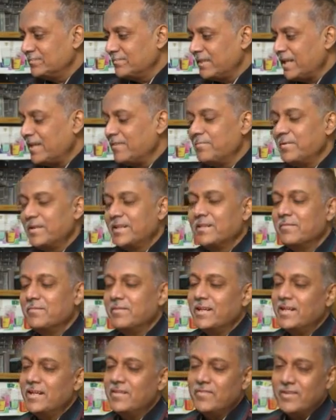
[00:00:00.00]
Life became
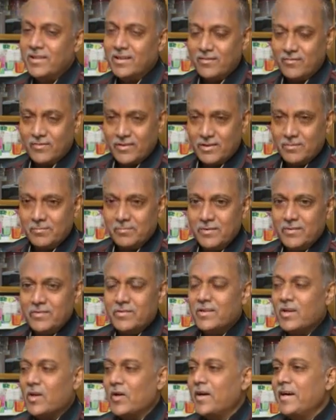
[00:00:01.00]
very difficult for him. He
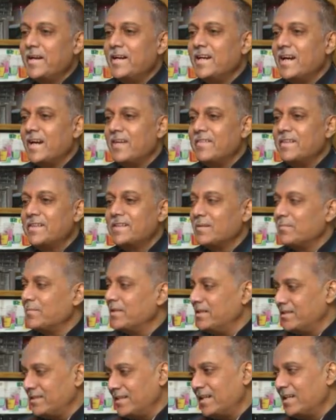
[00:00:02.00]
was already having he
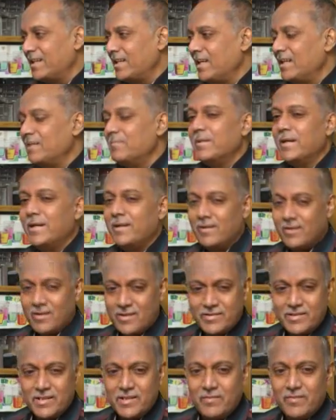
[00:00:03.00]
was an elderly man,
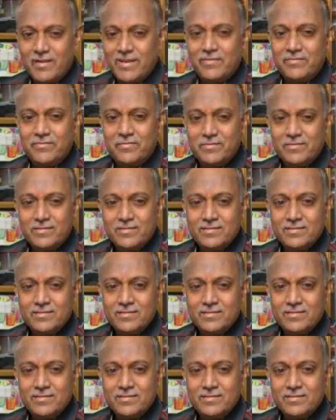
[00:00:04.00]
lost his wife.